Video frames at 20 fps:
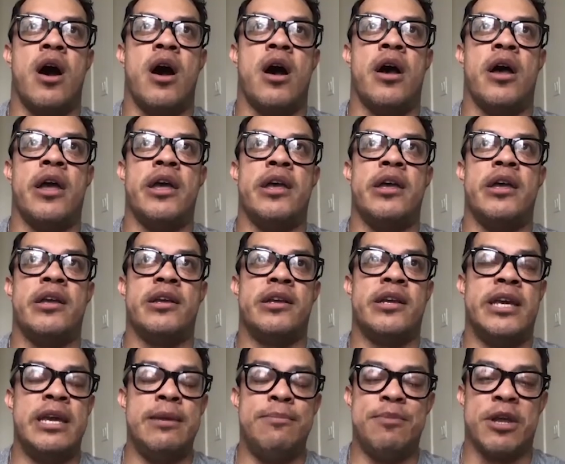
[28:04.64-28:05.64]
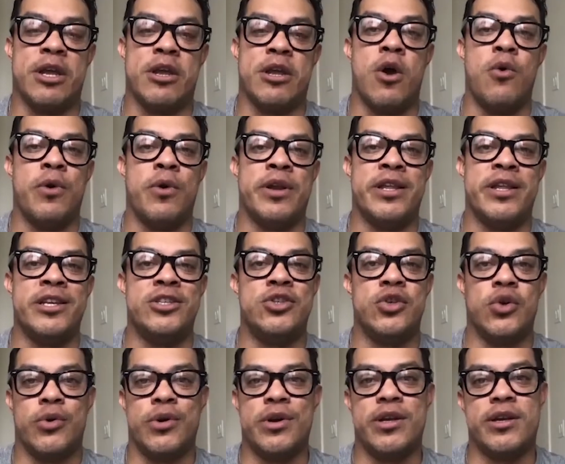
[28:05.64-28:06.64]
uh, keep it going is
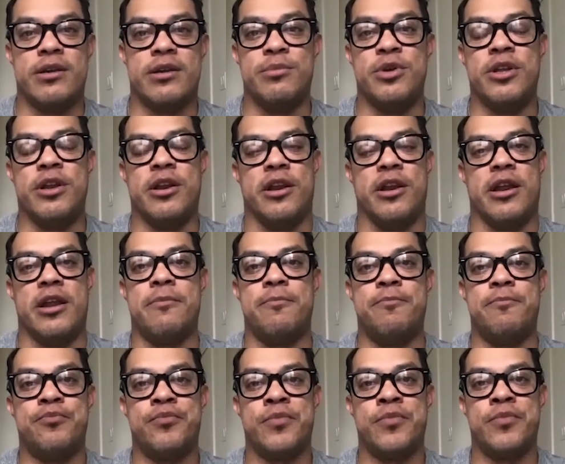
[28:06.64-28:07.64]
join a community.